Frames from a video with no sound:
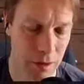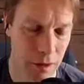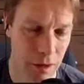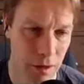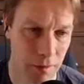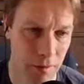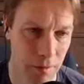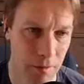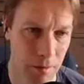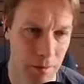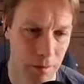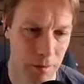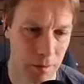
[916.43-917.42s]

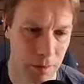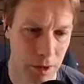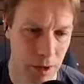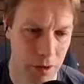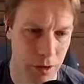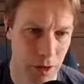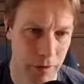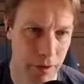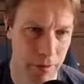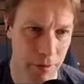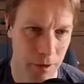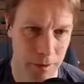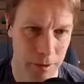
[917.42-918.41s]
a generic
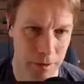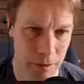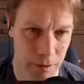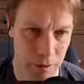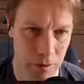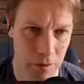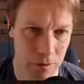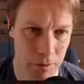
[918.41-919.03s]
parameter at all,